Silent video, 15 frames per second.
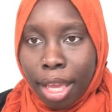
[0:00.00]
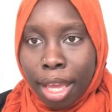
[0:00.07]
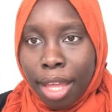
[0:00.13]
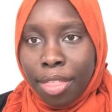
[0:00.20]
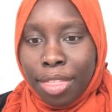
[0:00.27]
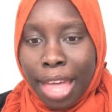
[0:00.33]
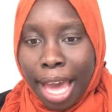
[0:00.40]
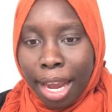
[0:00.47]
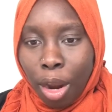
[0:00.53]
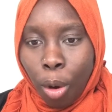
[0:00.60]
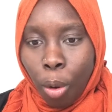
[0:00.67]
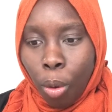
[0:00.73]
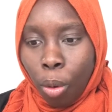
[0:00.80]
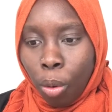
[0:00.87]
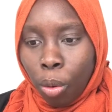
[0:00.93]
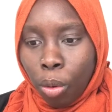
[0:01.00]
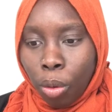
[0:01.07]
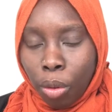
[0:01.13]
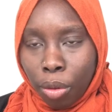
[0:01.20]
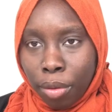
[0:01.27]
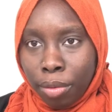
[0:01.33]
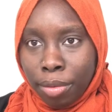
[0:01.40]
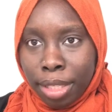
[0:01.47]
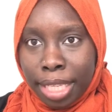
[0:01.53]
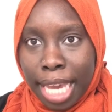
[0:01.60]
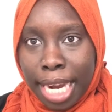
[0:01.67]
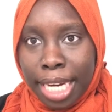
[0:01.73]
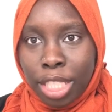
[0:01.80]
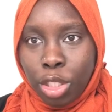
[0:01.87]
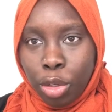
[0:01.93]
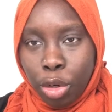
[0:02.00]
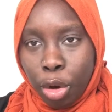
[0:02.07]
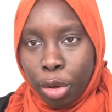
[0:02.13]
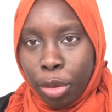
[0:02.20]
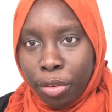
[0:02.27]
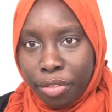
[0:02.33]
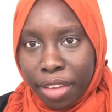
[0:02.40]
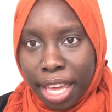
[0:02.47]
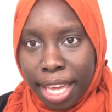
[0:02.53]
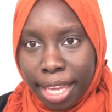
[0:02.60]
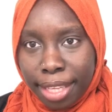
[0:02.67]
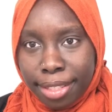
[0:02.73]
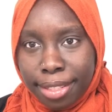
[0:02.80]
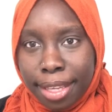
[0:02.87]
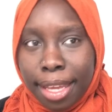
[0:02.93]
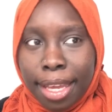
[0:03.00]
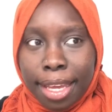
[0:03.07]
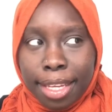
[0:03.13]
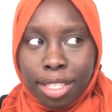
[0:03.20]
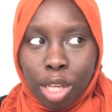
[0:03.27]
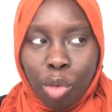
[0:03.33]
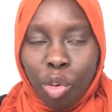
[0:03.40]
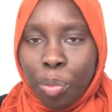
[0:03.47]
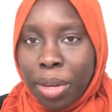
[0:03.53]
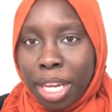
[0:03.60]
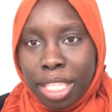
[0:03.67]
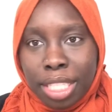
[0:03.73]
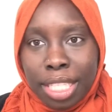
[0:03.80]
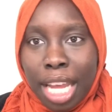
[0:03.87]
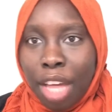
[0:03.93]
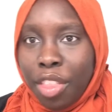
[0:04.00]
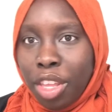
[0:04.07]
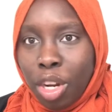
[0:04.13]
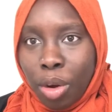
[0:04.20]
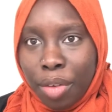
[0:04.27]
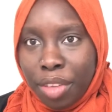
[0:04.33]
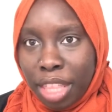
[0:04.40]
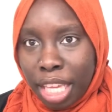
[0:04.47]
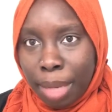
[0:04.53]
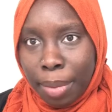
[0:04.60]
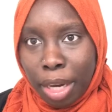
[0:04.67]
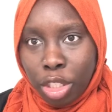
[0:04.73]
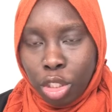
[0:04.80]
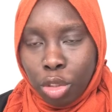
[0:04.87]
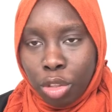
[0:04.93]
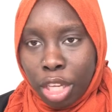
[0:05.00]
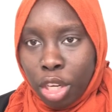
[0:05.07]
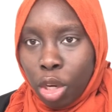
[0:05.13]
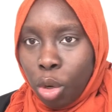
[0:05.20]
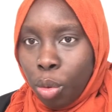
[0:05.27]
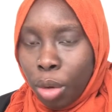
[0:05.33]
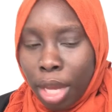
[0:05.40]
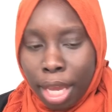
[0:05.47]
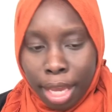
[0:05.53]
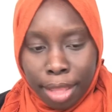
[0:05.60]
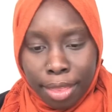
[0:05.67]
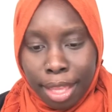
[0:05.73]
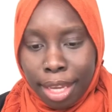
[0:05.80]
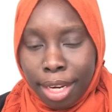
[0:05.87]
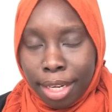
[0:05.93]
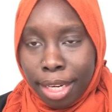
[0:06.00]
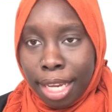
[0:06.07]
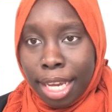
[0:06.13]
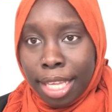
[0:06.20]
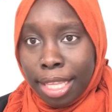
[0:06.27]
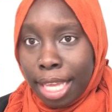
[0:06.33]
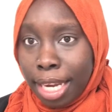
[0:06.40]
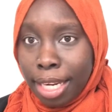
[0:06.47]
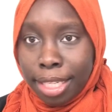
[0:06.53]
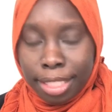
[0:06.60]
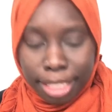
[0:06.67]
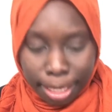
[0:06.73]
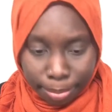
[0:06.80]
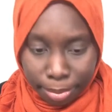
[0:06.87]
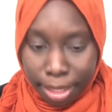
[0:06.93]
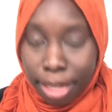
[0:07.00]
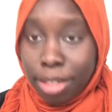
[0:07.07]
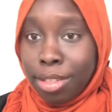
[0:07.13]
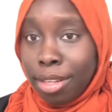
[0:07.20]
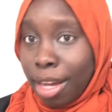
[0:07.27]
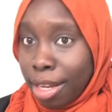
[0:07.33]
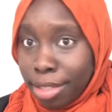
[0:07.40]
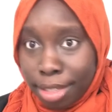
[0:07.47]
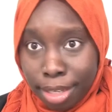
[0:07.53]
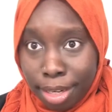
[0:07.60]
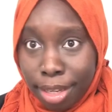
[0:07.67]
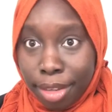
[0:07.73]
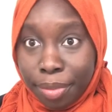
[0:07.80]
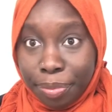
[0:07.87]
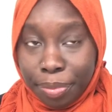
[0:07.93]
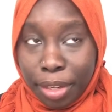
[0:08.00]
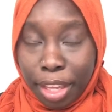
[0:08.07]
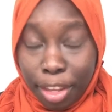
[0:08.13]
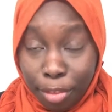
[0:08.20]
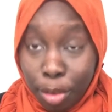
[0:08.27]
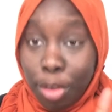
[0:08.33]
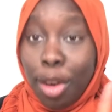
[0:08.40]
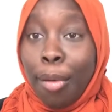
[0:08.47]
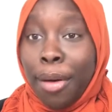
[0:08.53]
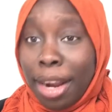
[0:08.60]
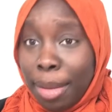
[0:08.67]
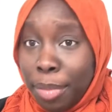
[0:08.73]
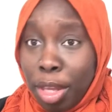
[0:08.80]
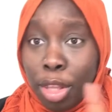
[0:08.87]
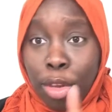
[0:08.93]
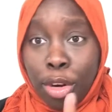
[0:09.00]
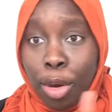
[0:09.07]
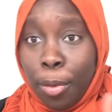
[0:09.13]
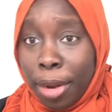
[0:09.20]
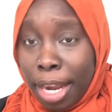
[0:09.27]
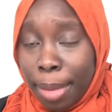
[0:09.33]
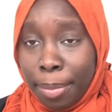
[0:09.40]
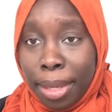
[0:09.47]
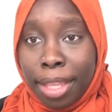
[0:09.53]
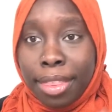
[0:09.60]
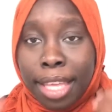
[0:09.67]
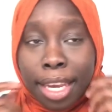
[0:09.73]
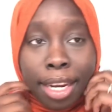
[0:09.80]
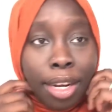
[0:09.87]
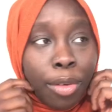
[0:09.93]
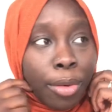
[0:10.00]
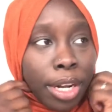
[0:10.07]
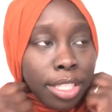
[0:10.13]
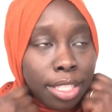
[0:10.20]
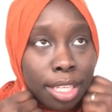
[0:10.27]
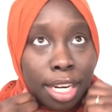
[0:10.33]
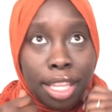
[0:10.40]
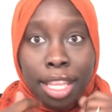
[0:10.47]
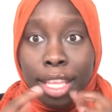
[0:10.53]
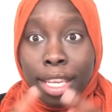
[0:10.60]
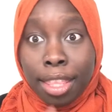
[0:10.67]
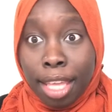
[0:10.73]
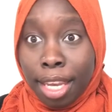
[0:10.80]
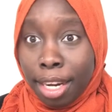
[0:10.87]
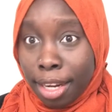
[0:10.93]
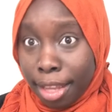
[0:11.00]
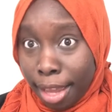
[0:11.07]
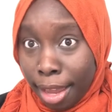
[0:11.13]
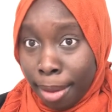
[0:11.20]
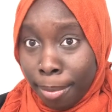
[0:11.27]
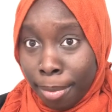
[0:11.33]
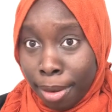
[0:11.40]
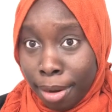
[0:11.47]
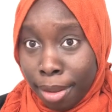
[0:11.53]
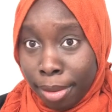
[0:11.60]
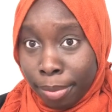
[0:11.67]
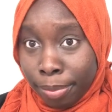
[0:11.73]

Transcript: that whole getting to know you phase is over, because now they know everything about you. They know they didn't dip their sauce in it. If you know what I mean, you know what I mean. They didn't rest in it. They didn't came in it.